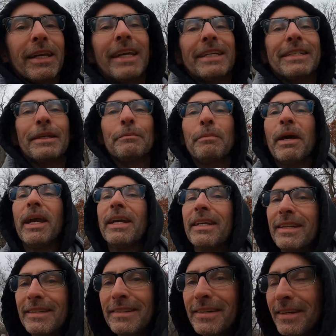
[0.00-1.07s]
It's in
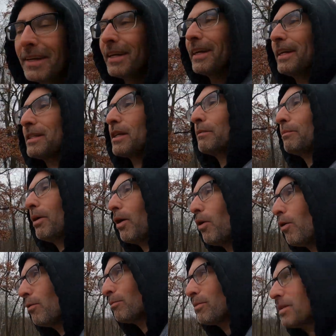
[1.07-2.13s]
paintings, it's in
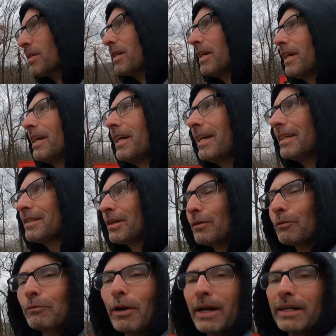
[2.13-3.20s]
poems, it's
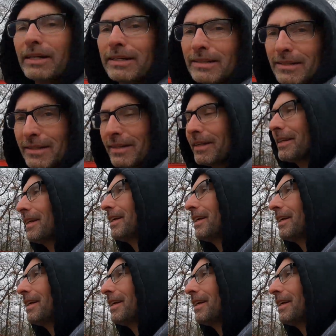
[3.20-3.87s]
in writings,